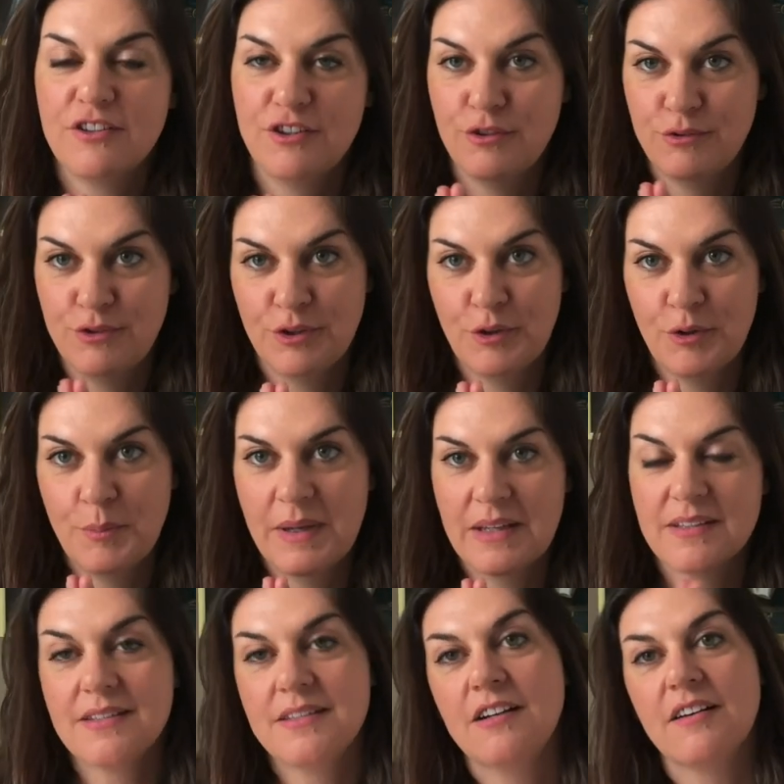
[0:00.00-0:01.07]

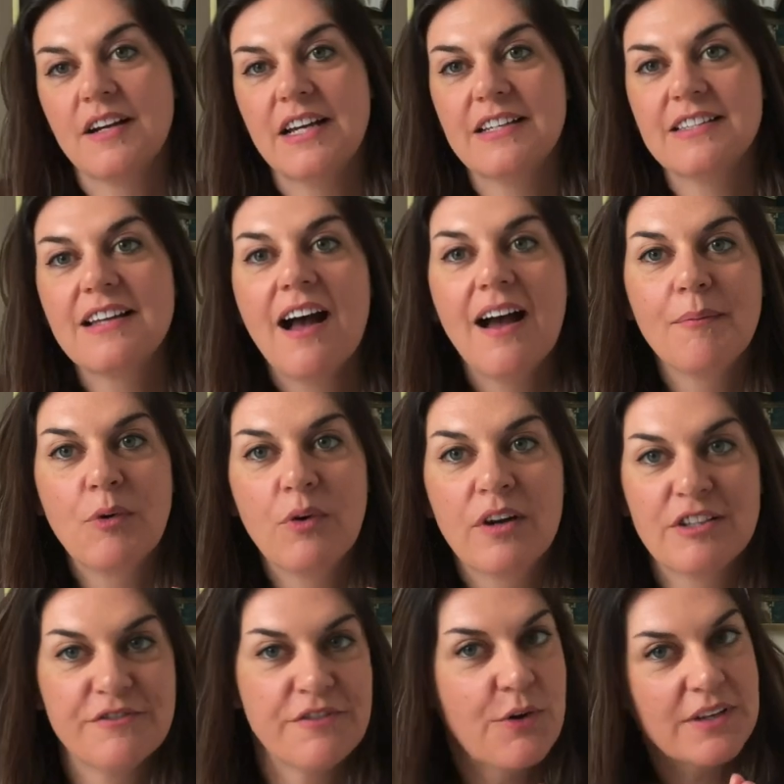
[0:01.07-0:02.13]
YouTube series, I'm
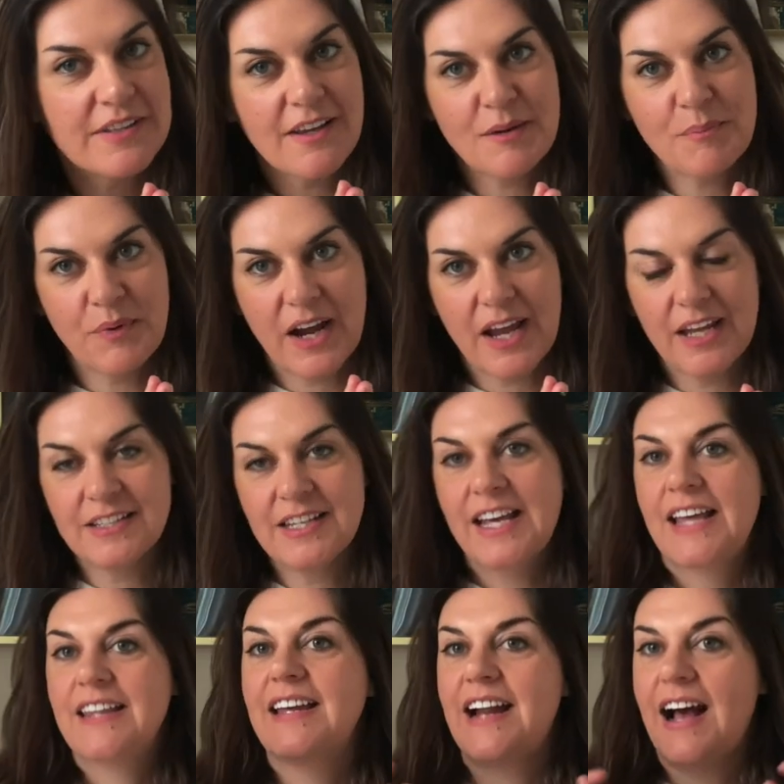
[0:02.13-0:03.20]
going to focus on a brand
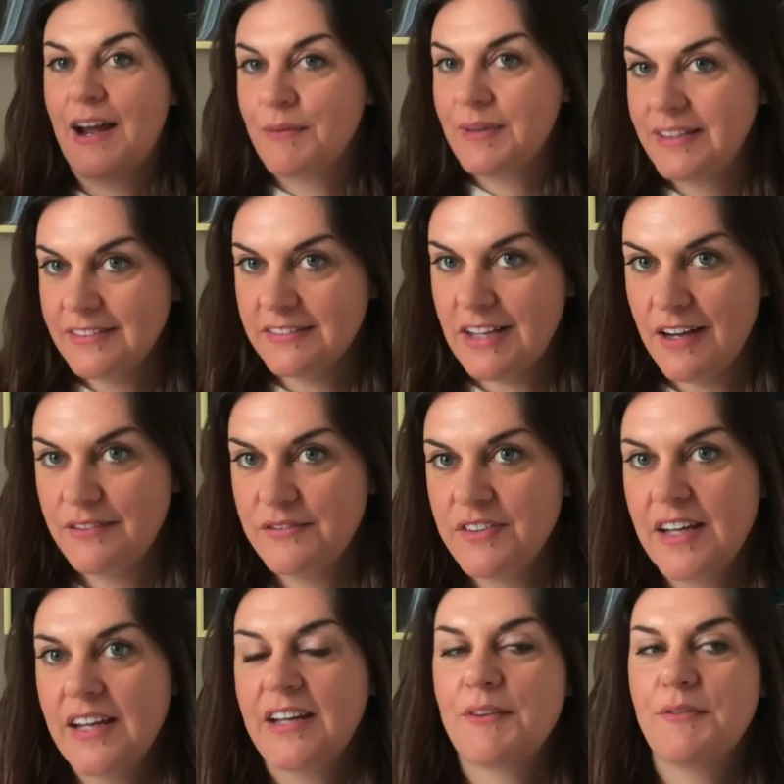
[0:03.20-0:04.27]
that I really love.
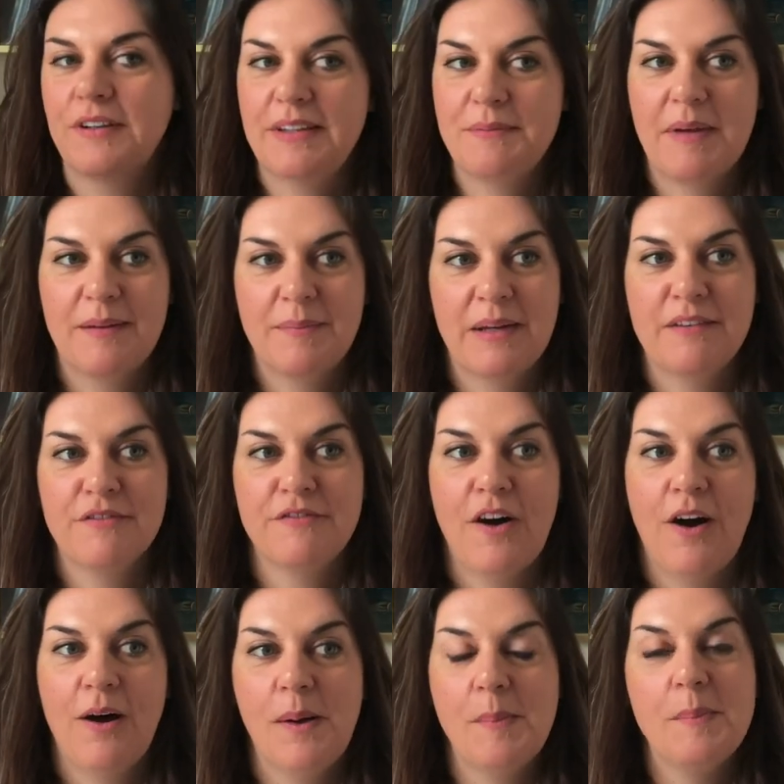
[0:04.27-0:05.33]
It really made me
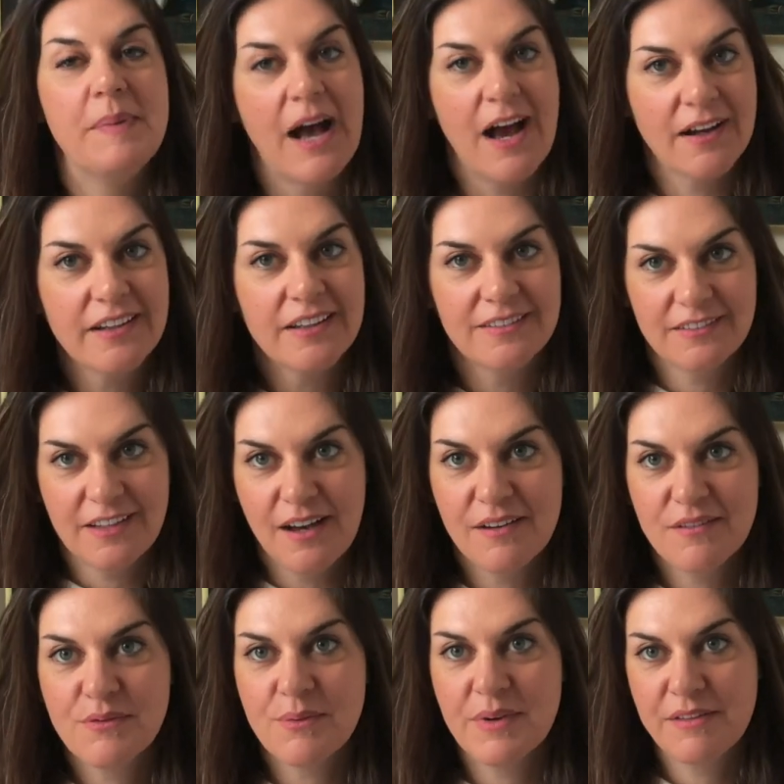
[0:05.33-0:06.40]
fall back in
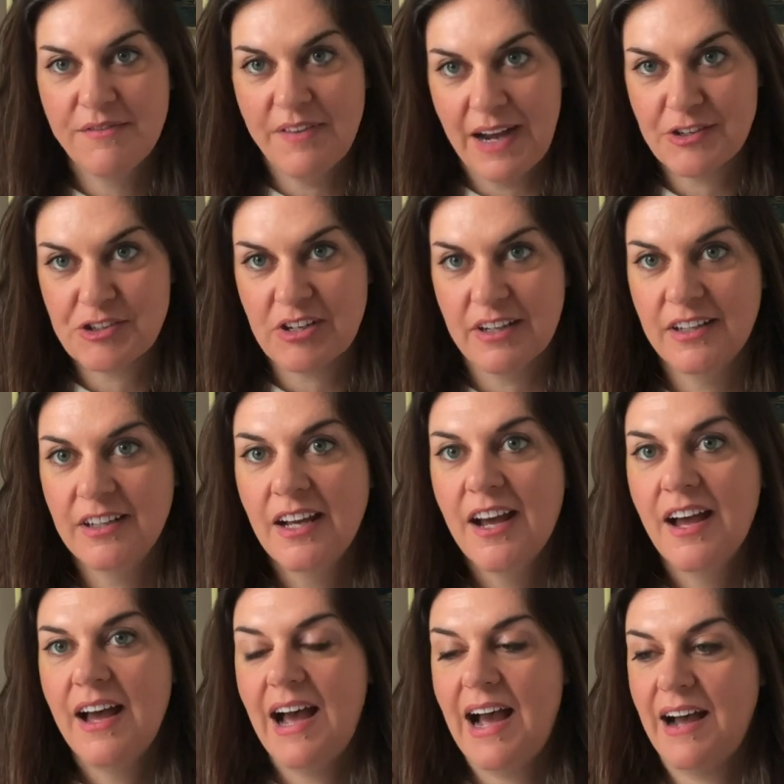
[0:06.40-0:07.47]
love with fashion
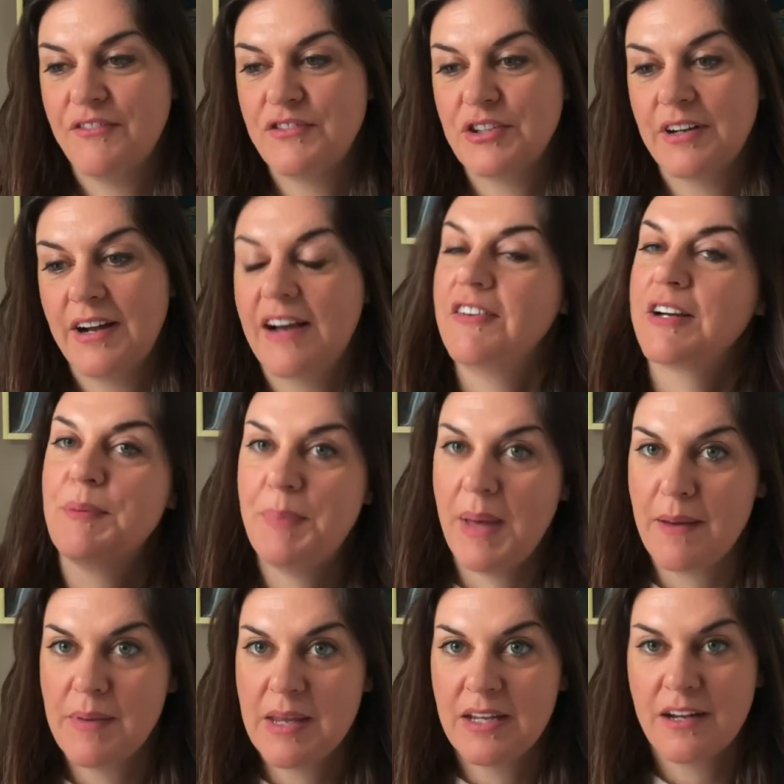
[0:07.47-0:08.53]
after having a
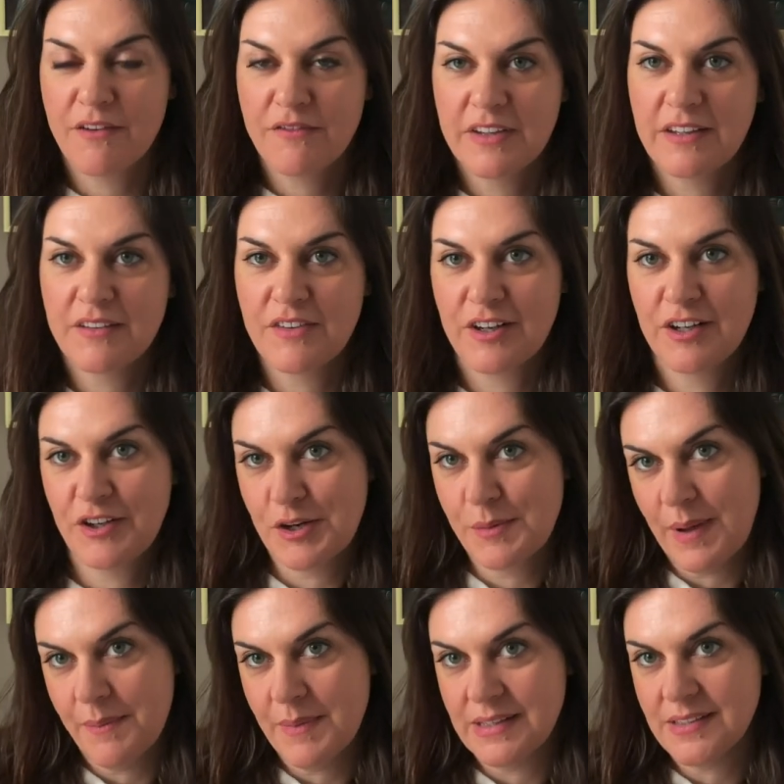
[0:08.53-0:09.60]
baby and not feeling very good
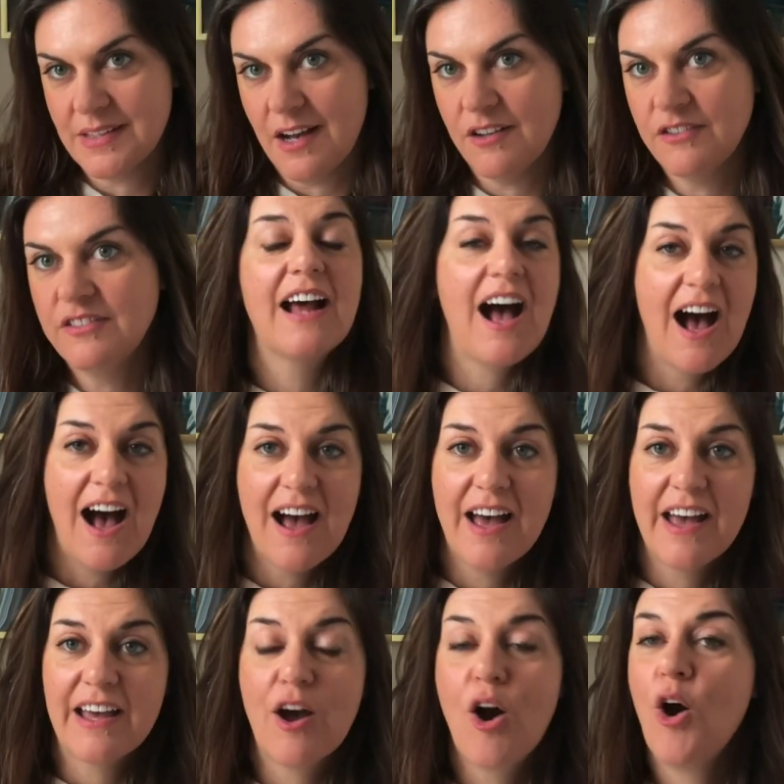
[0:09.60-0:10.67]
about myself.
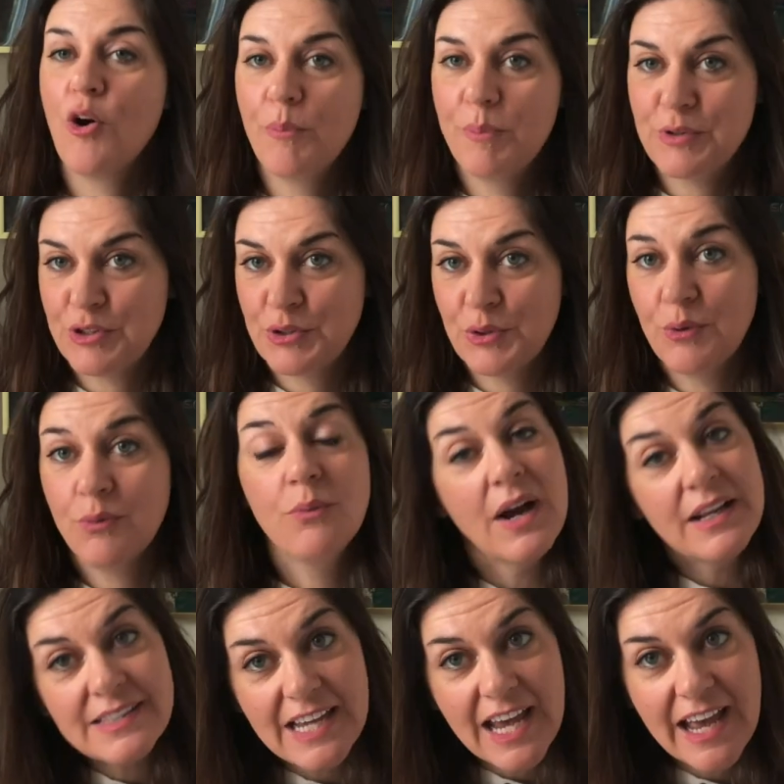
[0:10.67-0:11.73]
I hope to
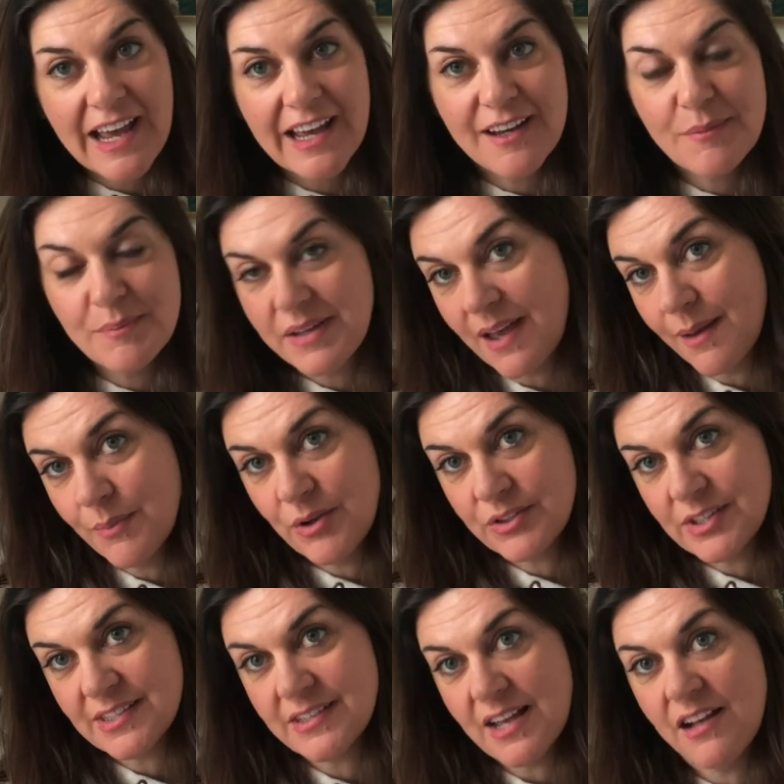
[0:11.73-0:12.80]
one day be able
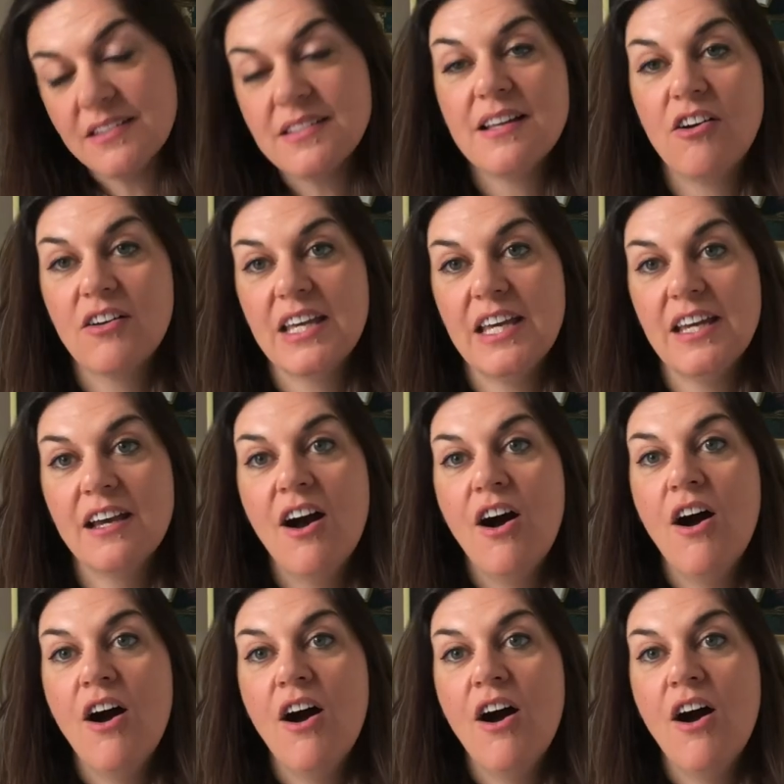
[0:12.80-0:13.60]
to sell Selkie